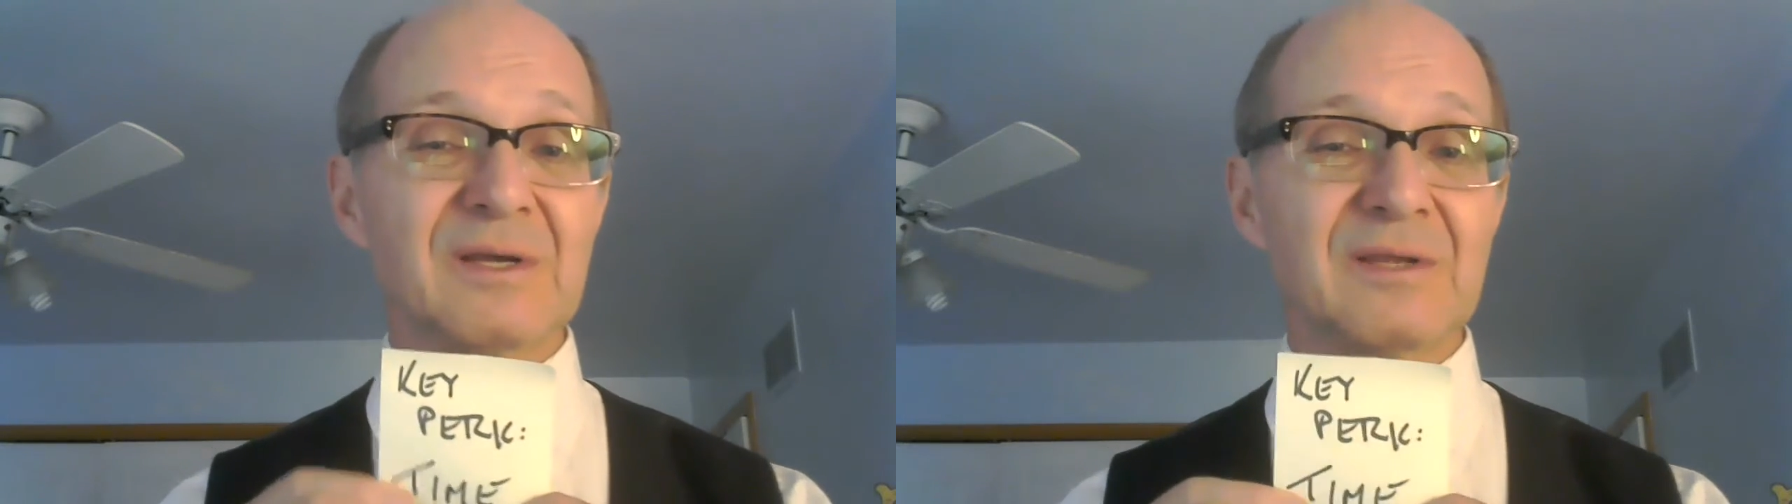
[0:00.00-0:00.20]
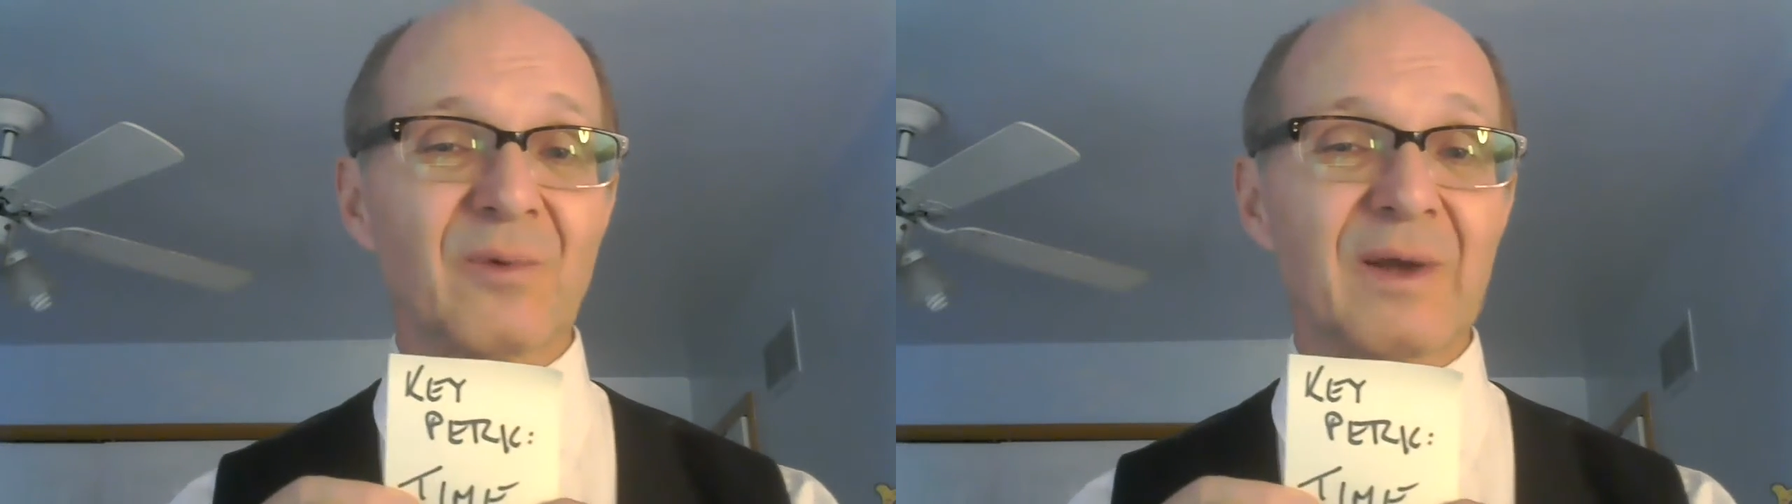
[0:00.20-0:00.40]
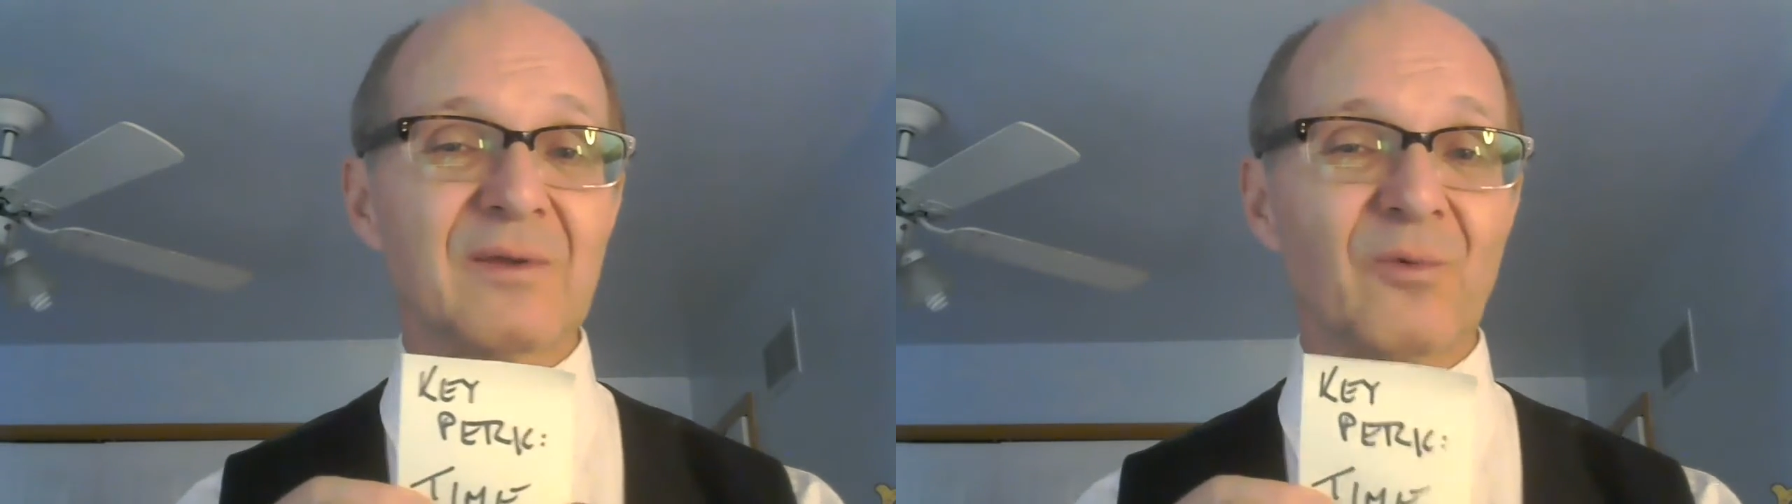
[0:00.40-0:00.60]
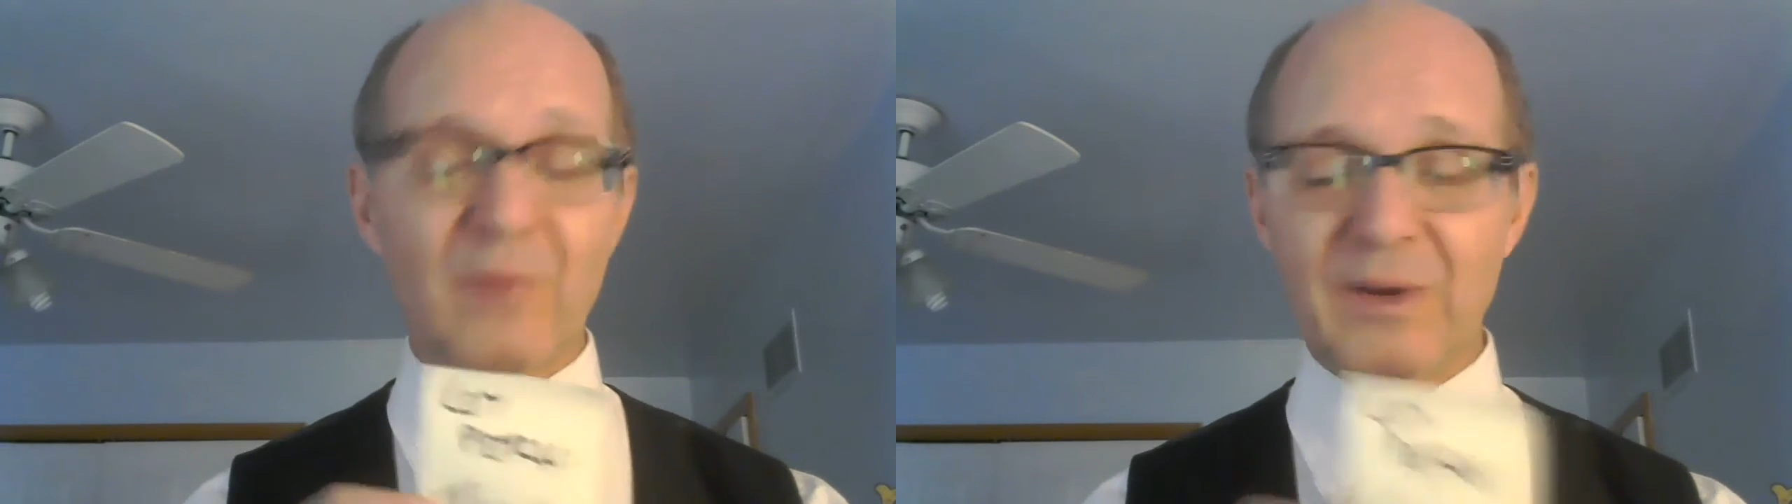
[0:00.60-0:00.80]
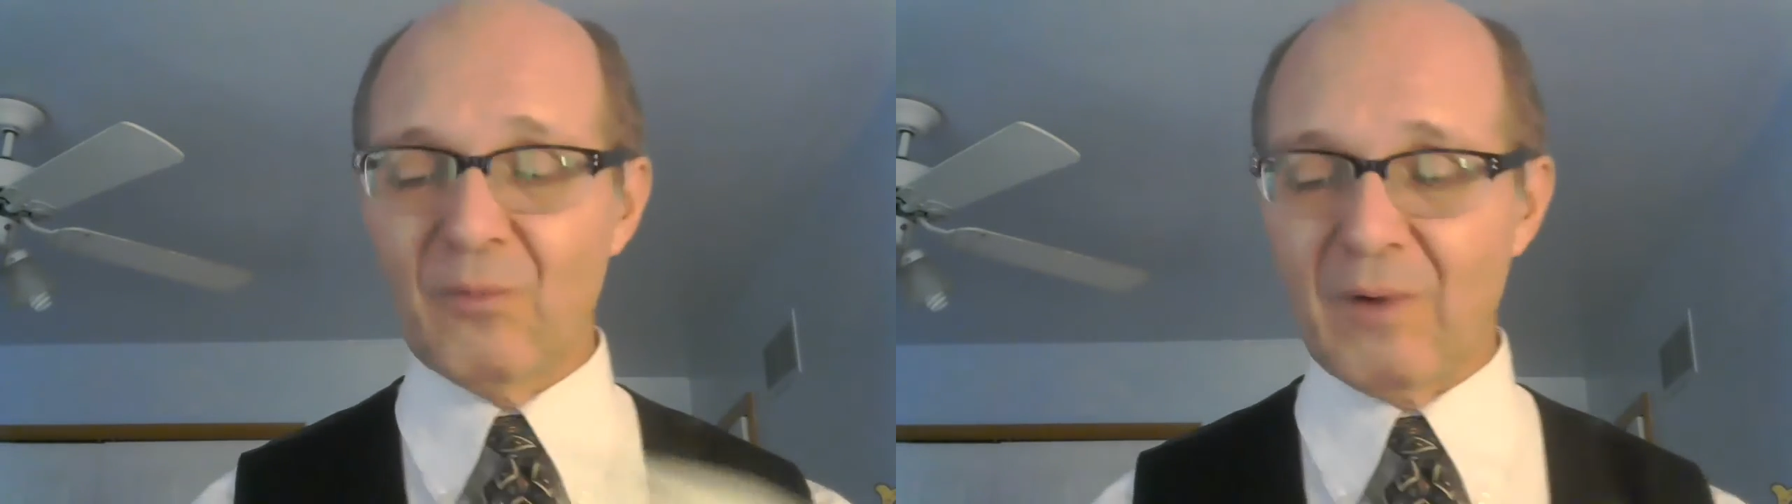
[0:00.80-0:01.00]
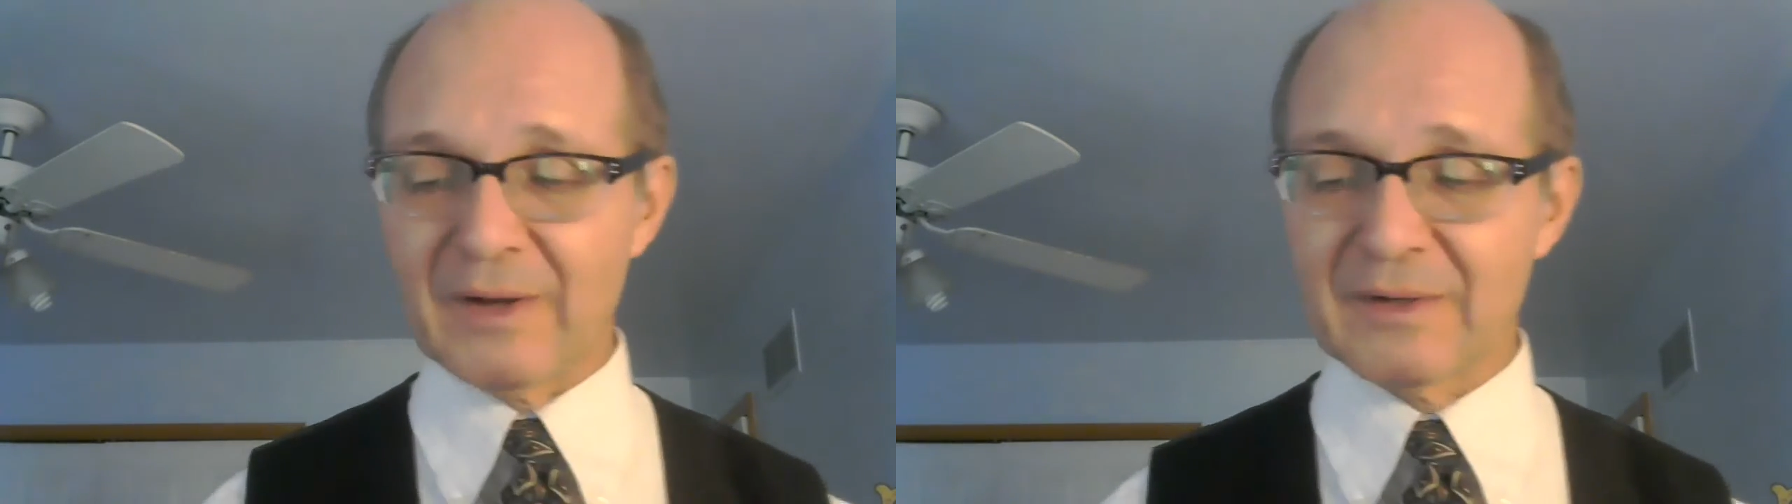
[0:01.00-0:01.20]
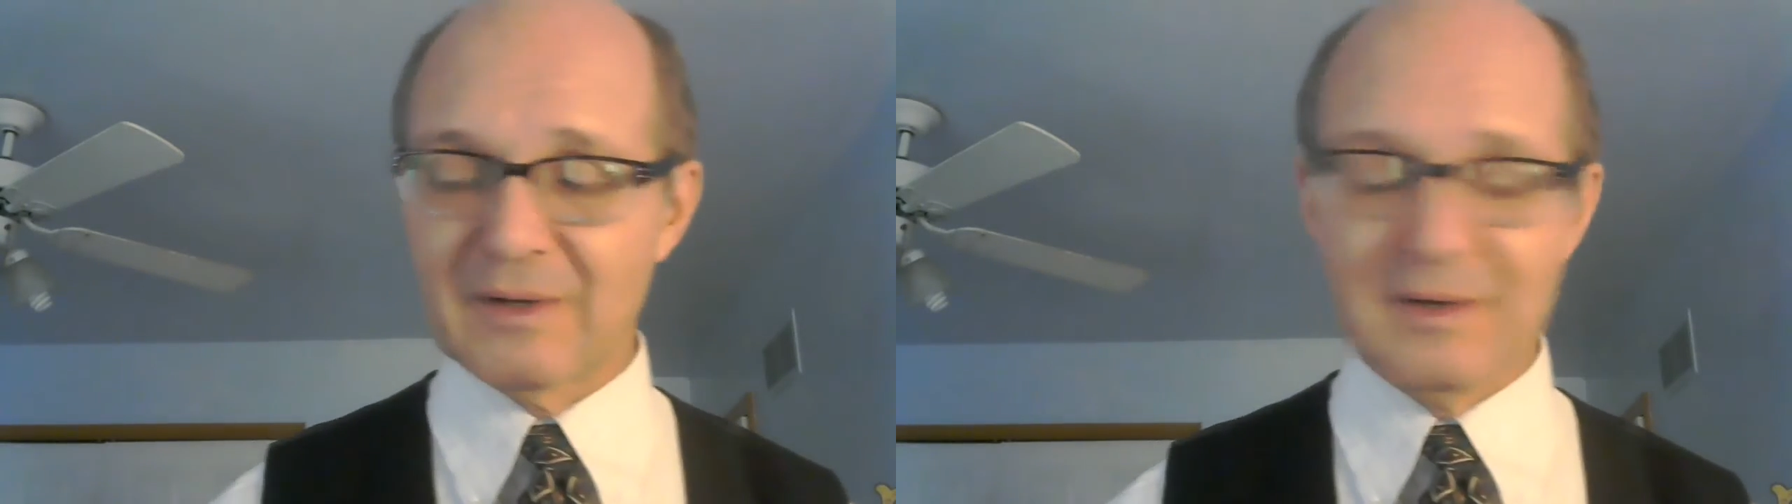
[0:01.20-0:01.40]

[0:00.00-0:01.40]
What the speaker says: in the way that we want.